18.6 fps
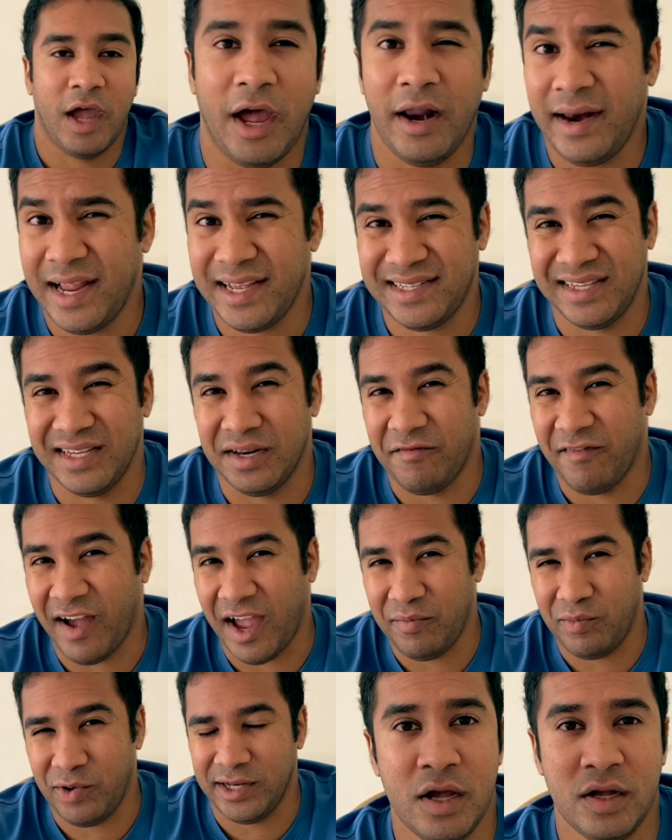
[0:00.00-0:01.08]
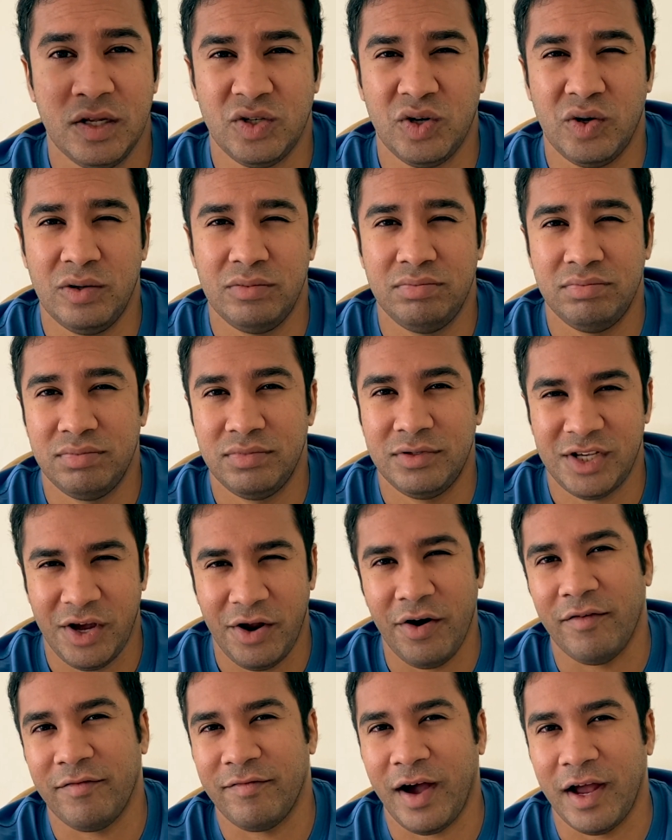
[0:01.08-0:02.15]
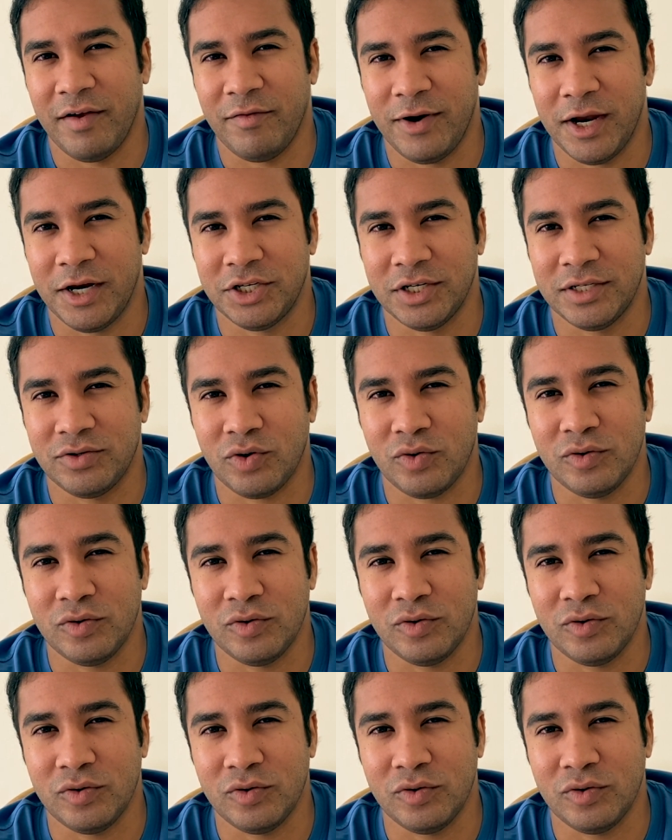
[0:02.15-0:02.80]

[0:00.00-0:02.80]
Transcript: unless it vibrates. So turn off vibrations